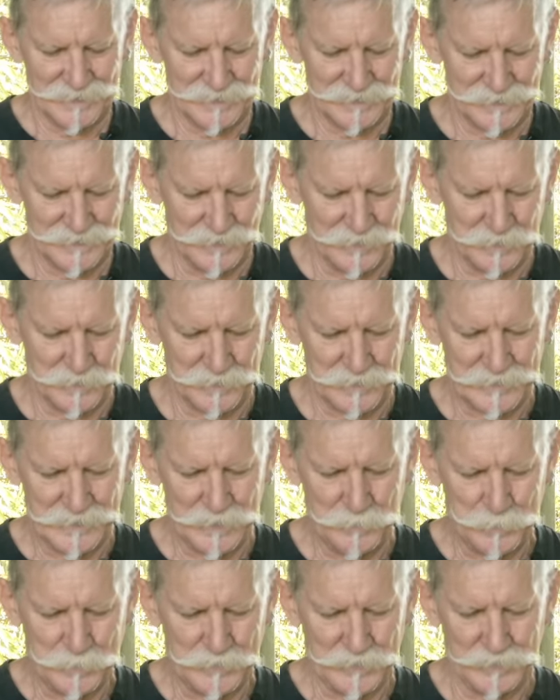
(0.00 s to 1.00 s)
So
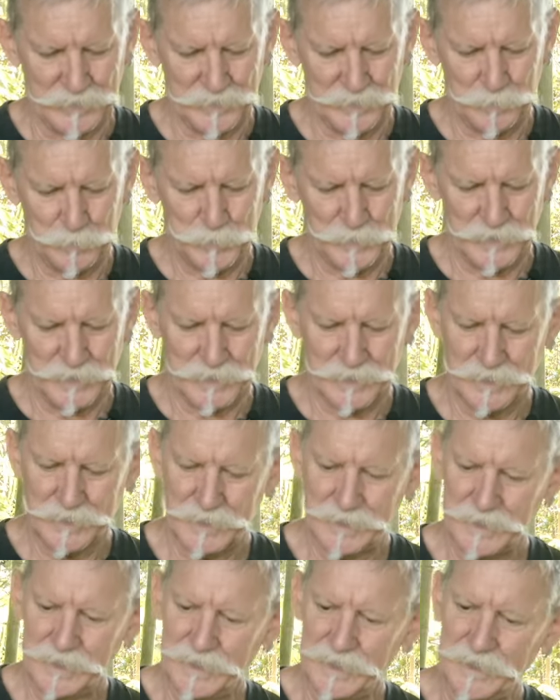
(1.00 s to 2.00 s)
keeping a little bit,
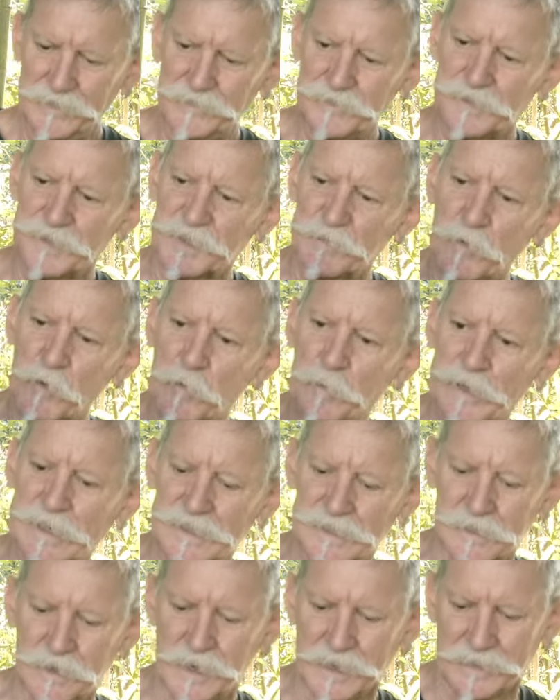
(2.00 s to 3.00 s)
even small
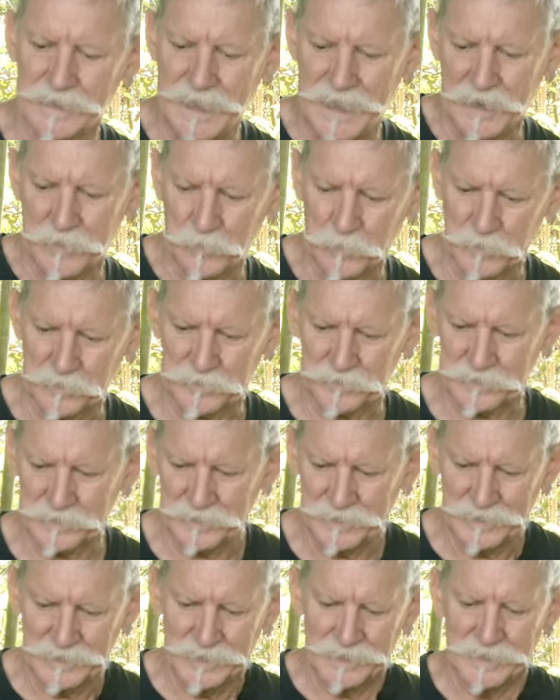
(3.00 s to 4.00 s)
piece like that with
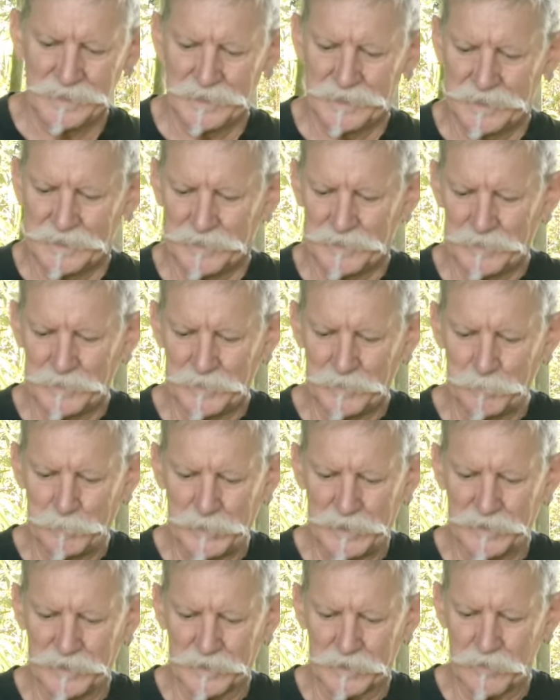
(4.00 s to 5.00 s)
a
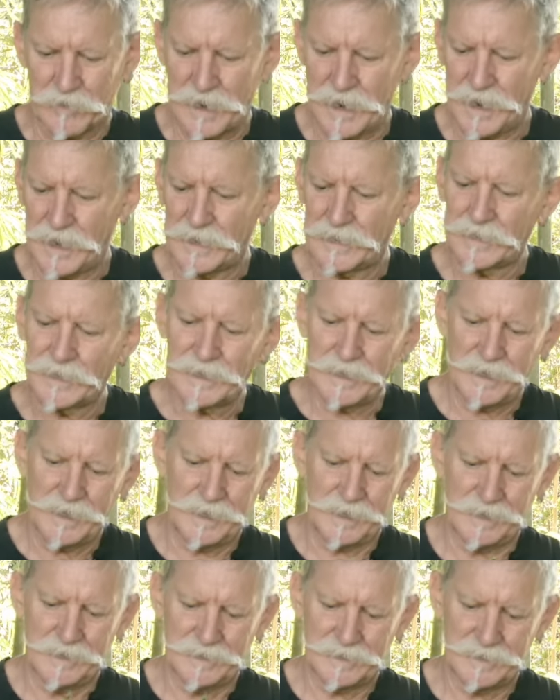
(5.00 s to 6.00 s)
bit of the crown
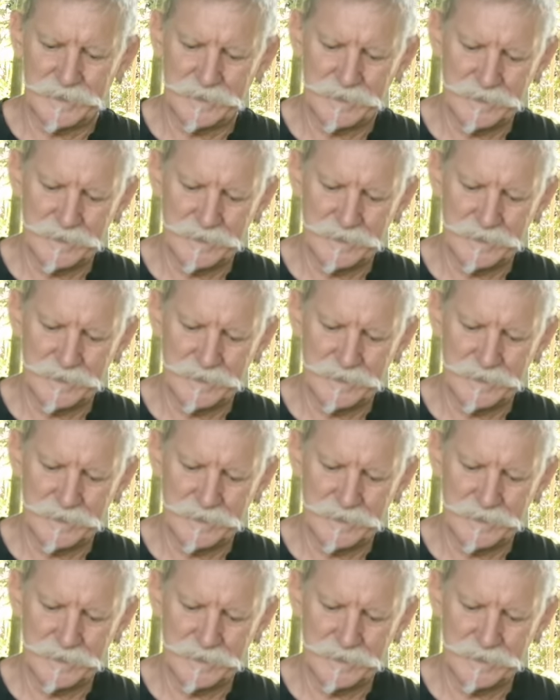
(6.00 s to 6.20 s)
and